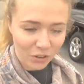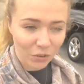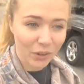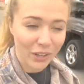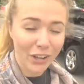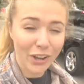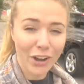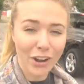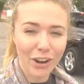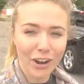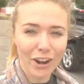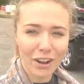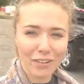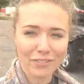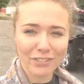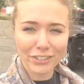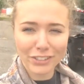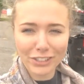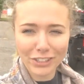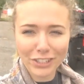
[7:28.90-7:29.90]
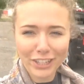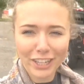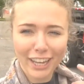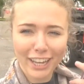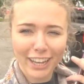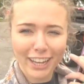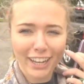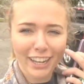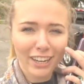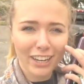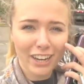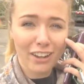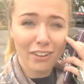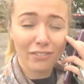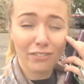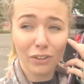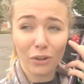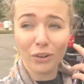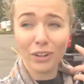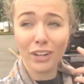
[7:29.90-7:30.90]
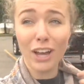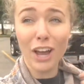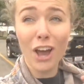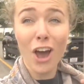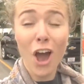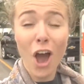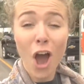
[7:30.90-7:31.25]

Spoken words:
We are officially in Florida.